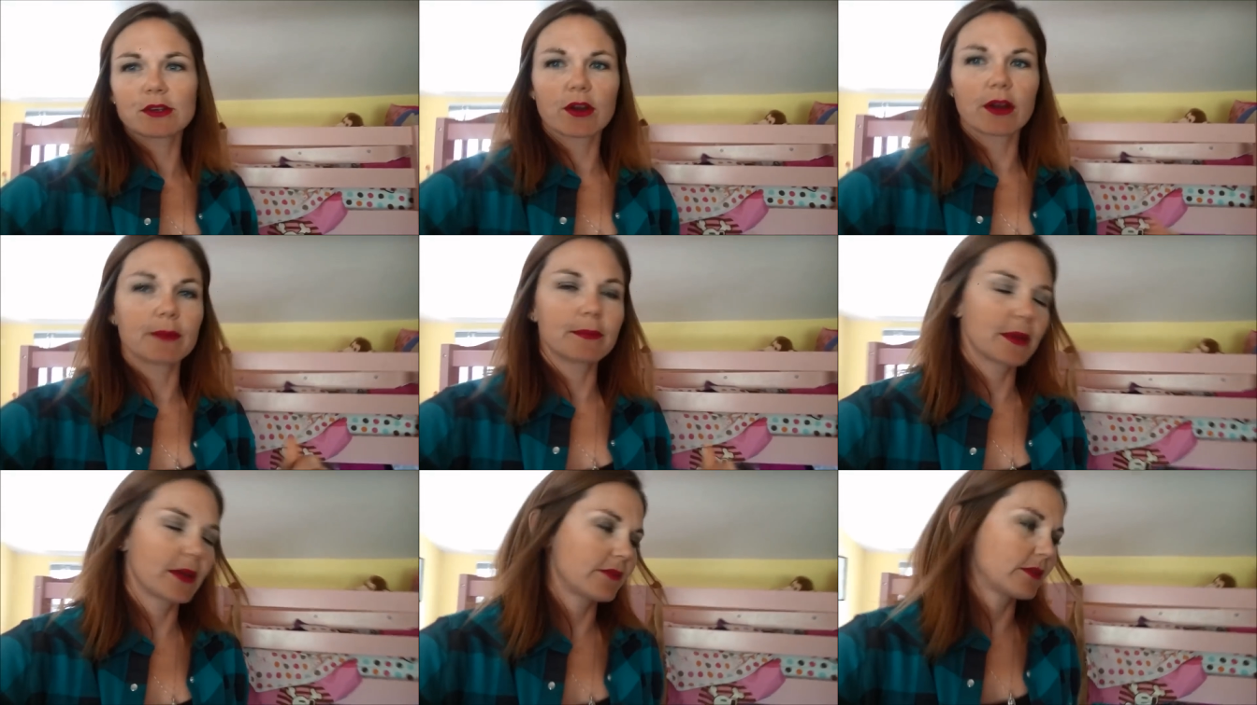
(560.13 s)
or
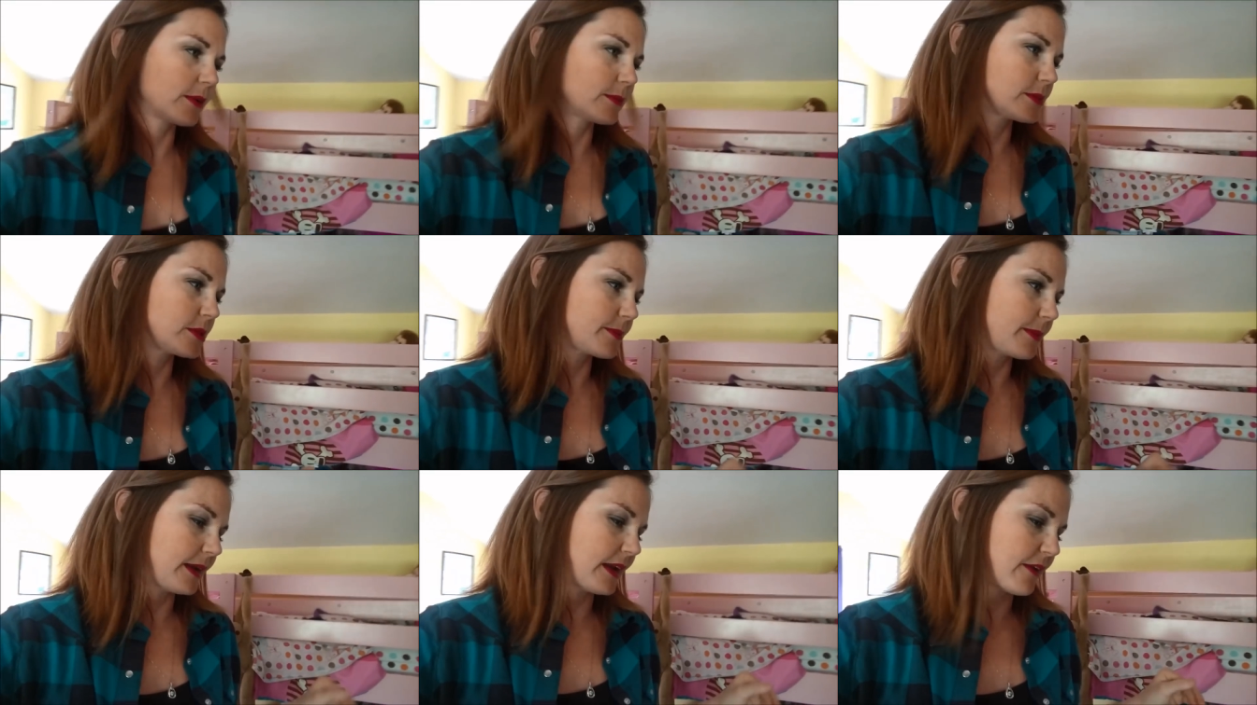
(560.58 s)
I'm giving them
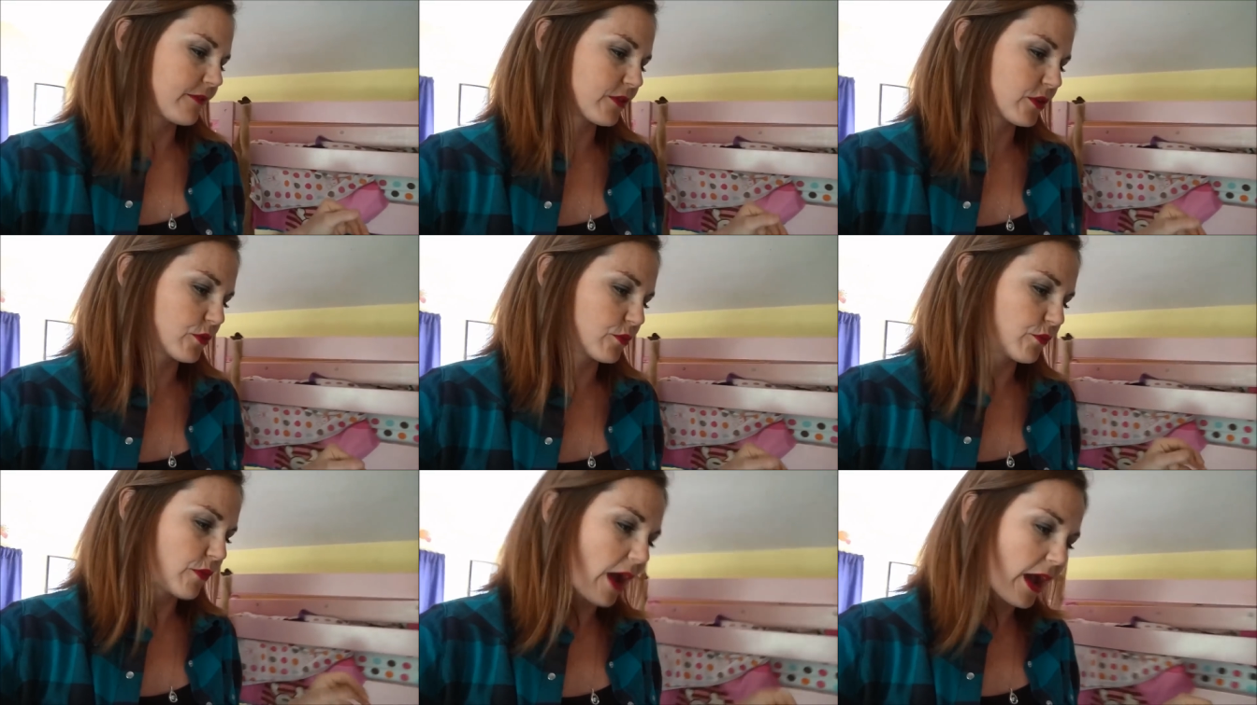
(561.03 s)
to my
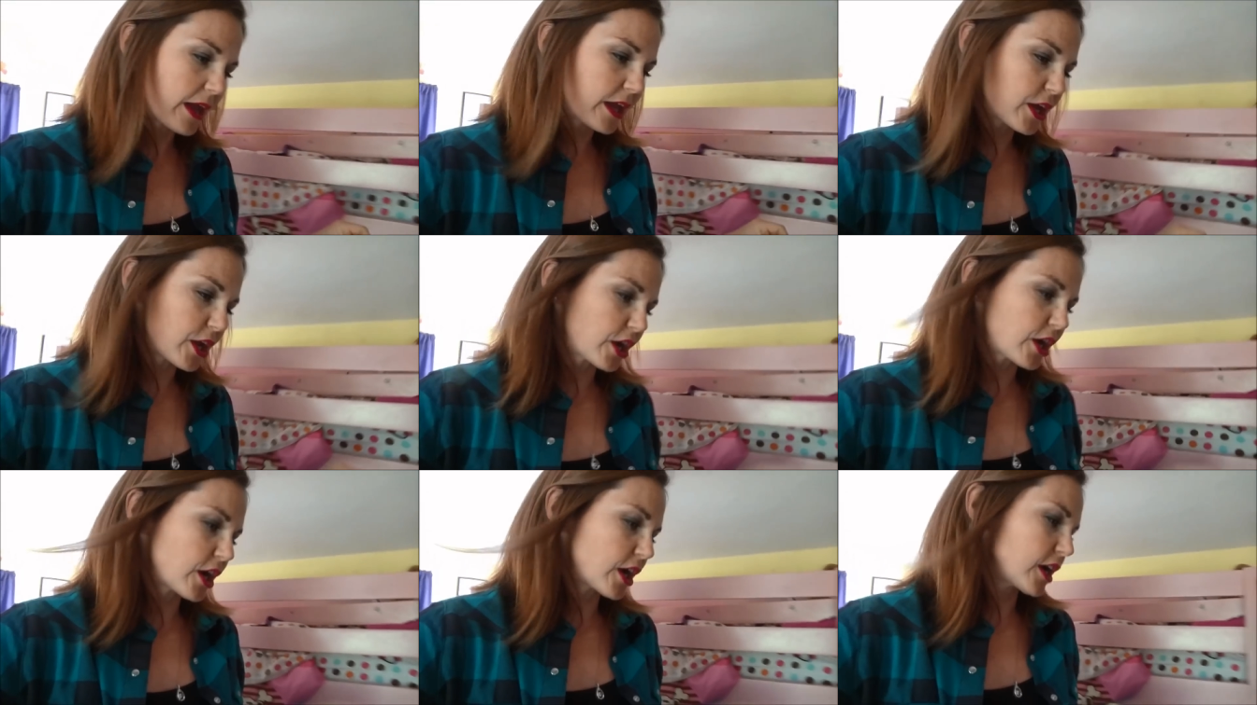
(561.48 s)
nephew
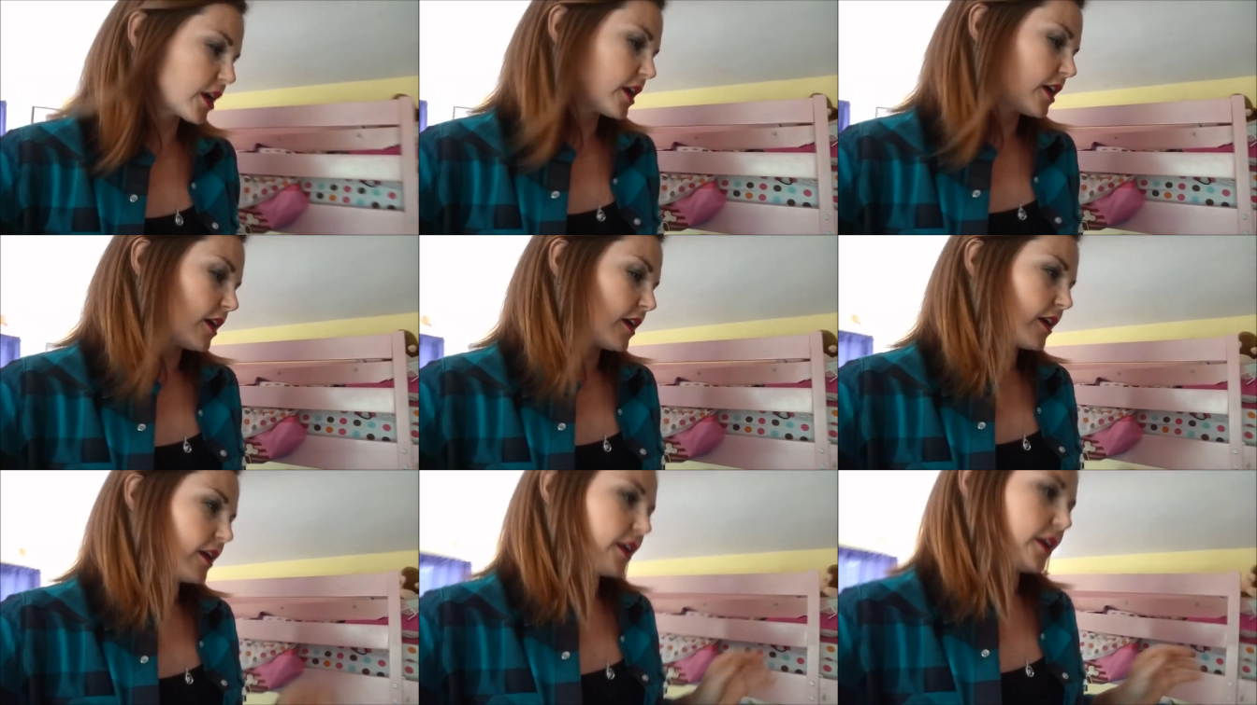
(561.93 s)
Riker,
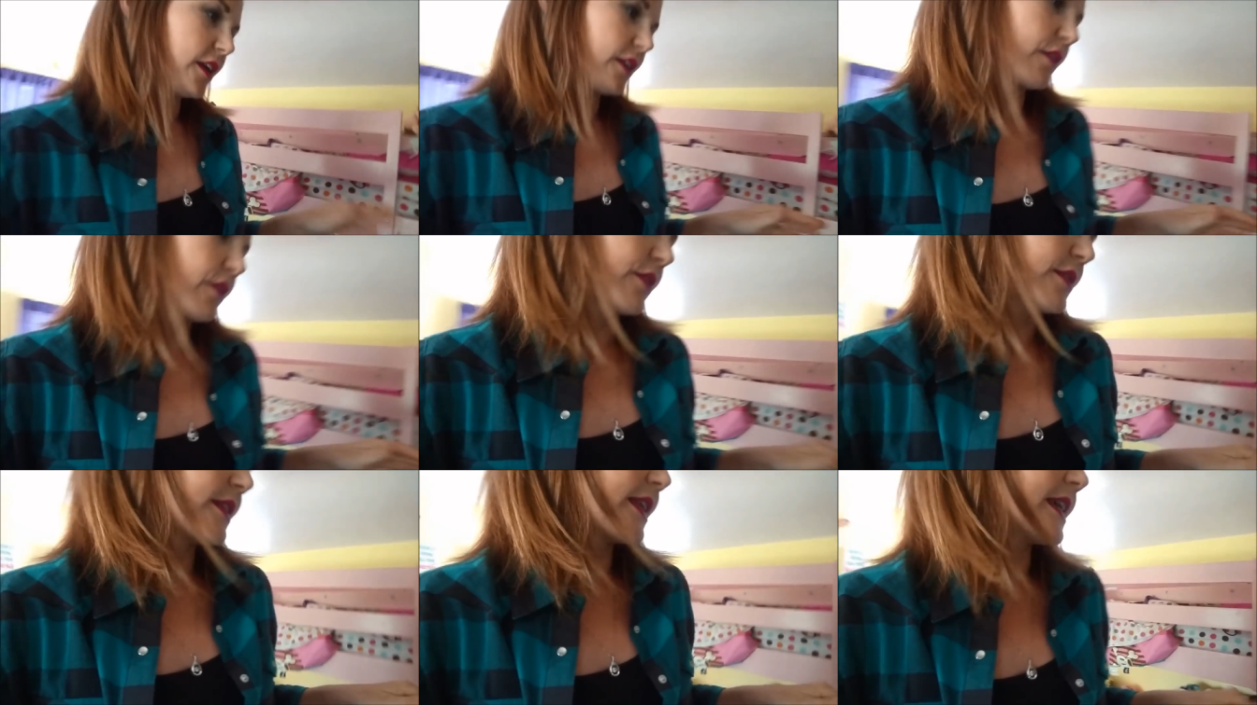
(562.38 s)
you know,
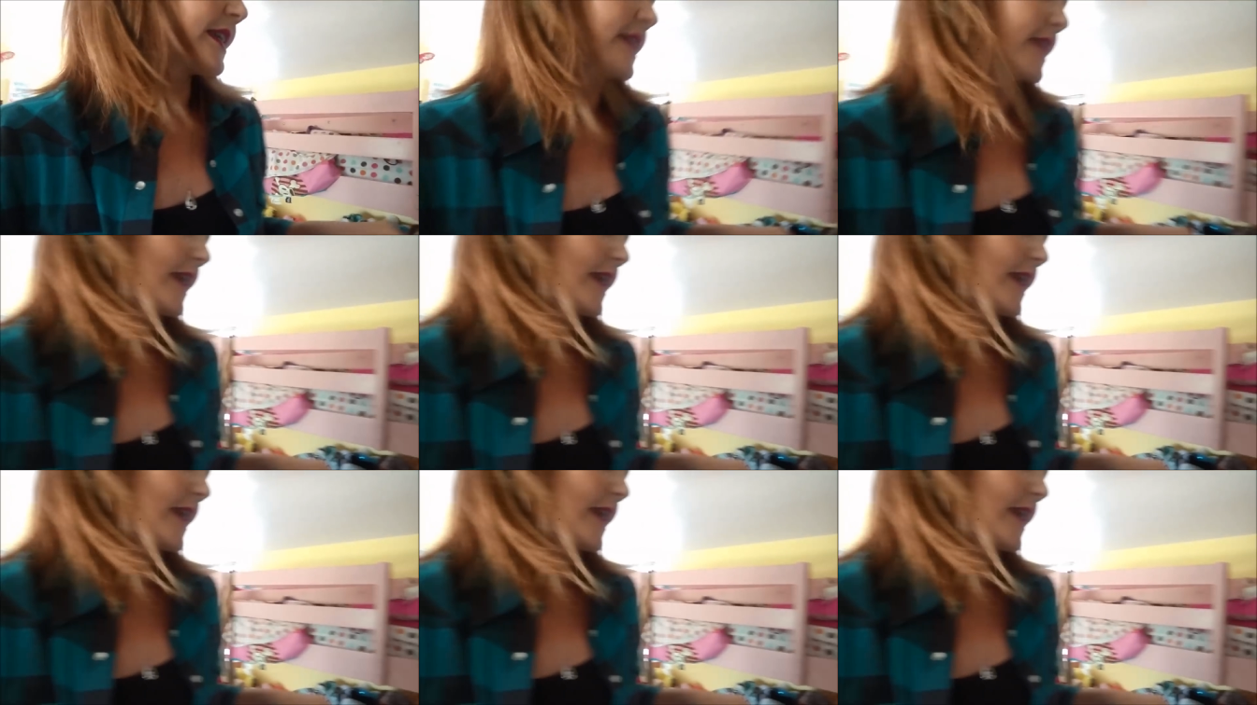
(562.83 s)
things